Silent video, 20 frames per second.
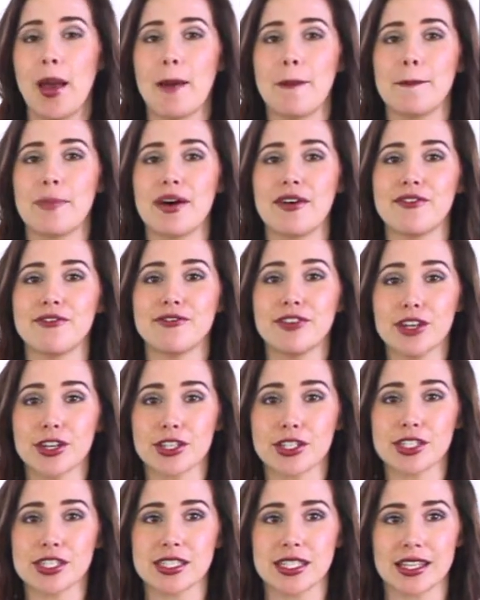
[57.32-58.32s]
But
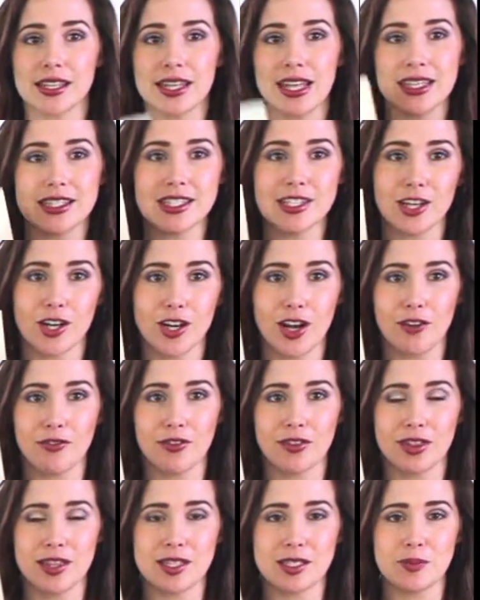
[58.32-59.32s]
first, let's start off
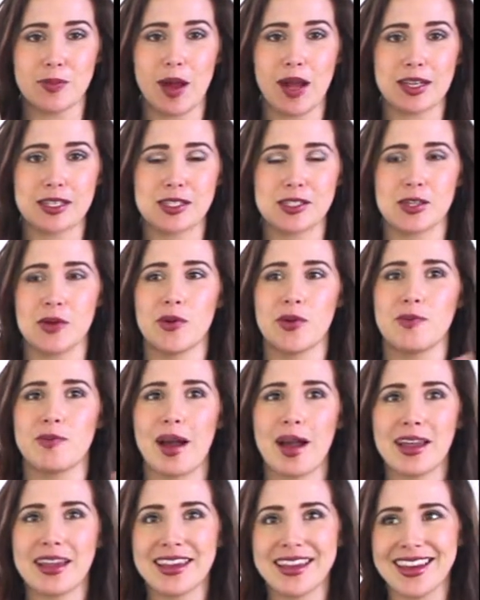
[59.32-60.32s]
with this box. So when
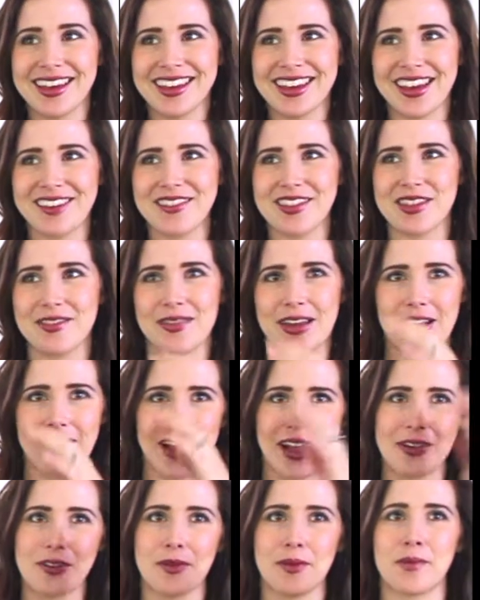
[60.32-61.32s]
my kit came in the mail,
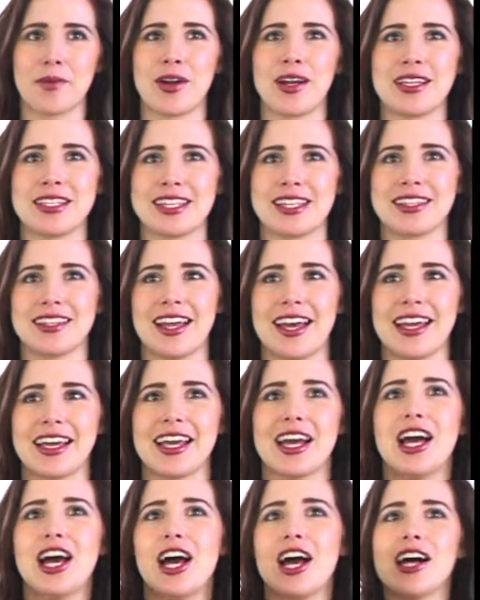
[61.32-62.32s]
I remember I did like
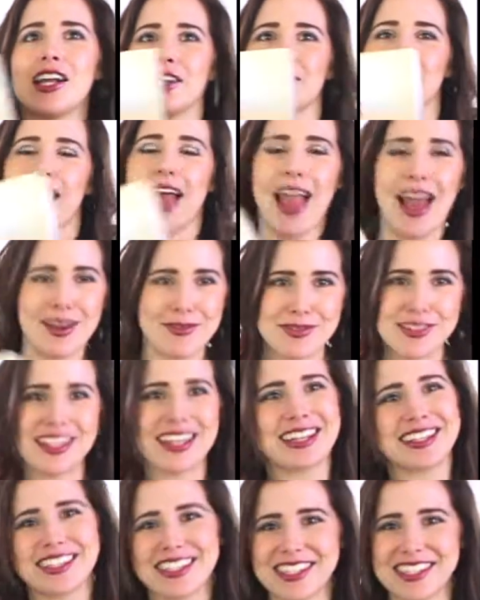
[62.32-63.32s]
a little happy
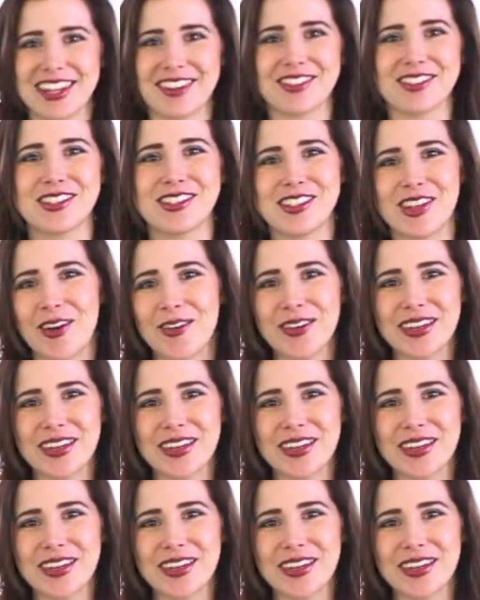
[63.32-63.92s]
dance because I was so